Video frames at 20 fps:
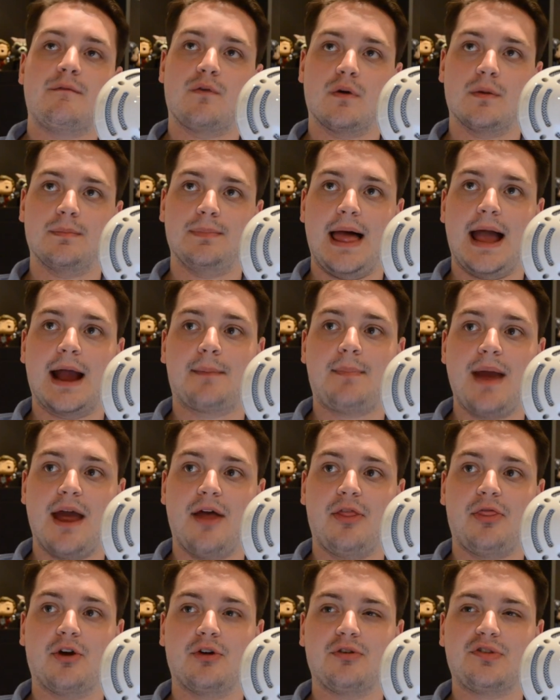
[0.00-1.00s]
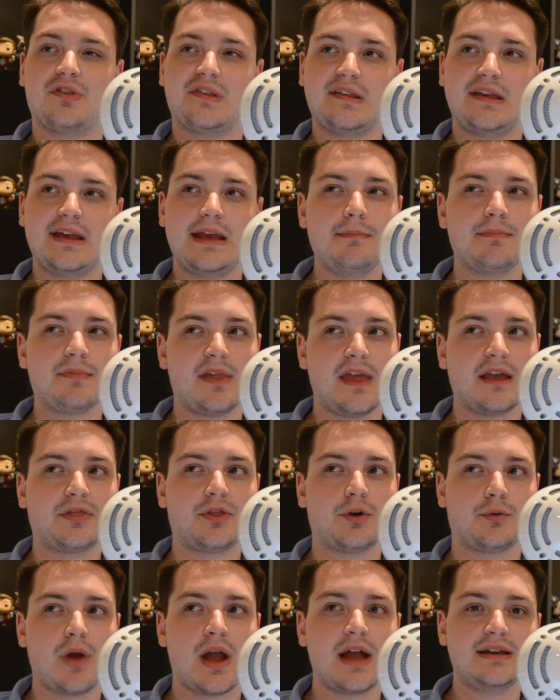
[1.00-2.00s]
for Black Panther seems
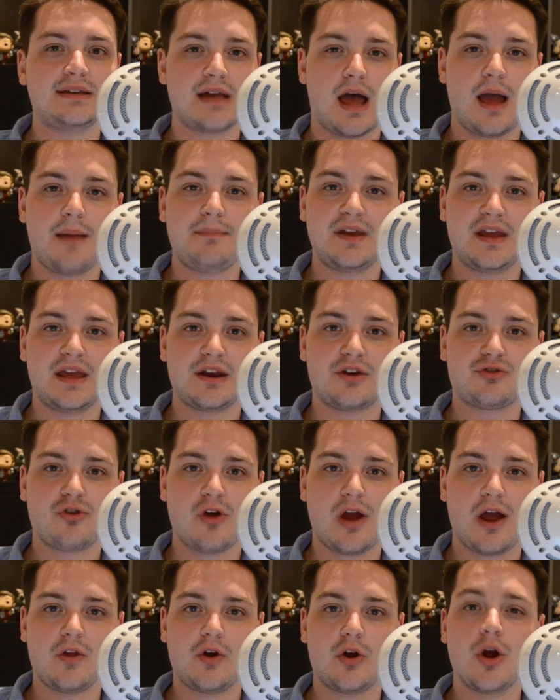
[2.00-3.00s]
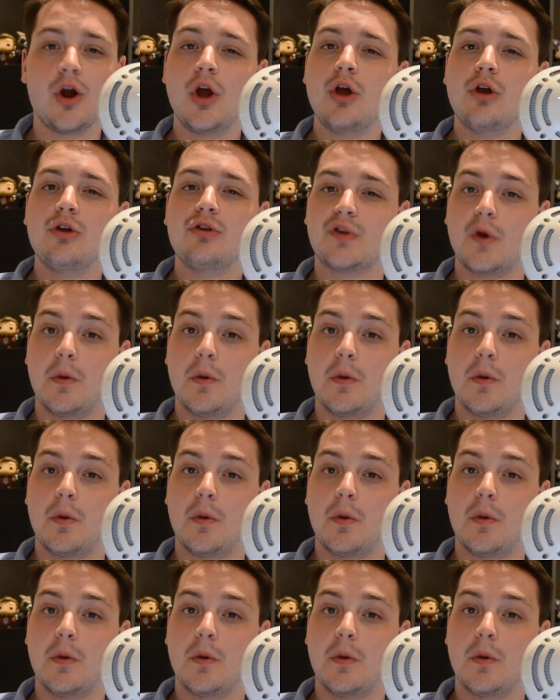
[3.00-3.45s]
like the right time to get a trailer.